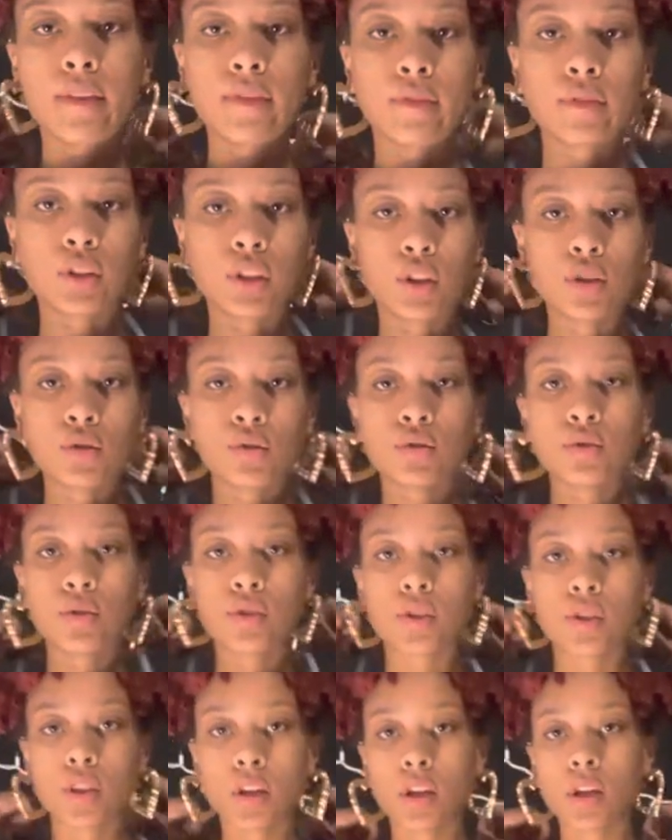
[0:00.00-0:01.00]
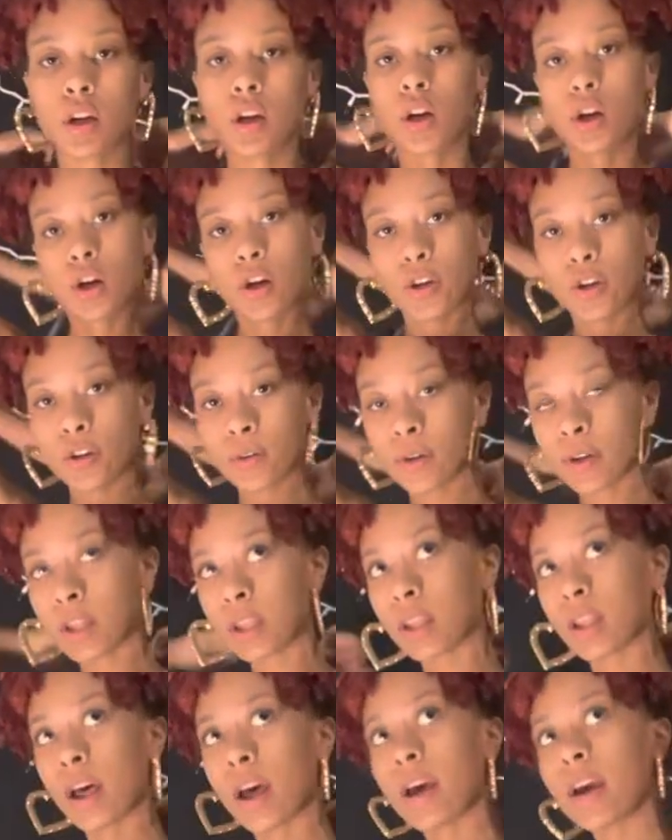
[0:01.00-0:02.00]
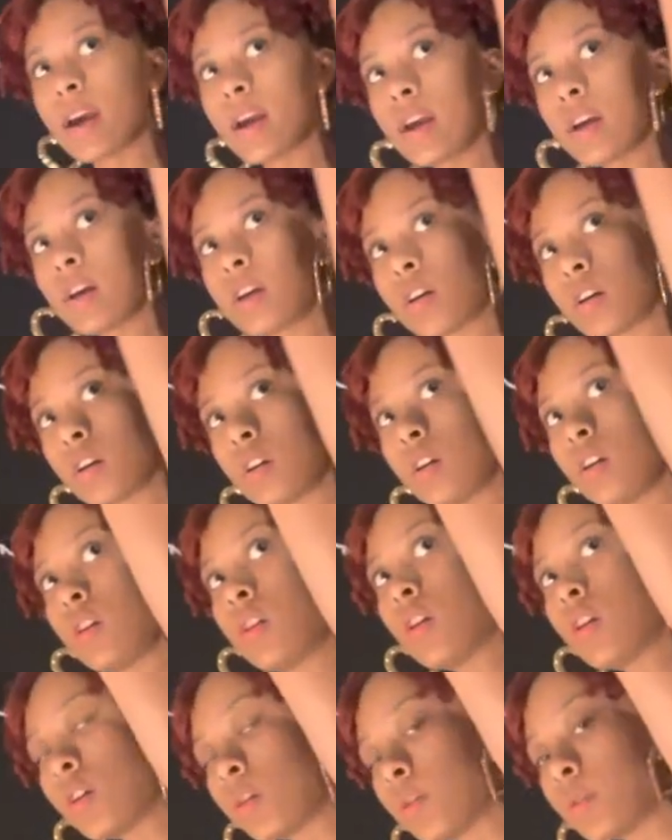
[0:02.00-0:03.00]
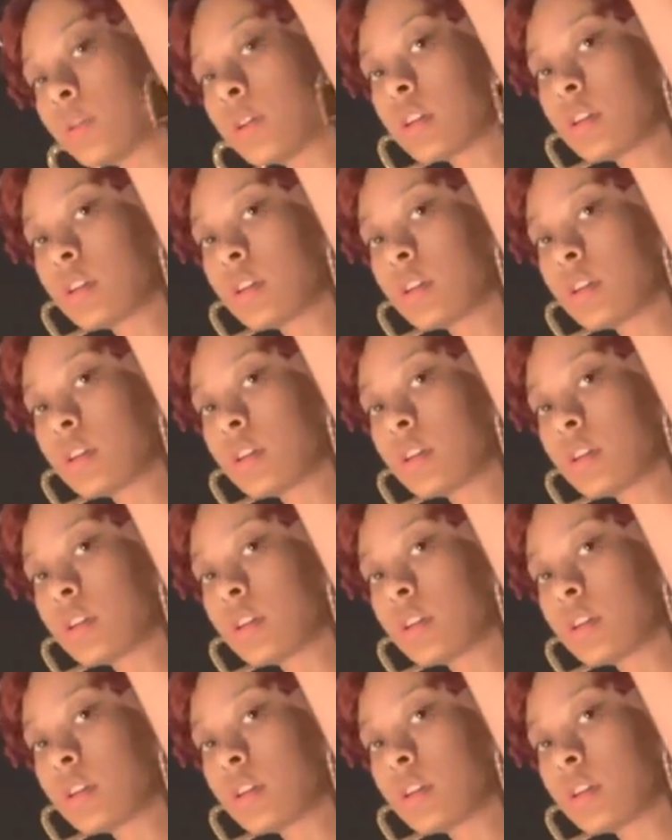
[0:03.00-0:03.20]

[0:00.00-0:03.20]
of loose you can like you know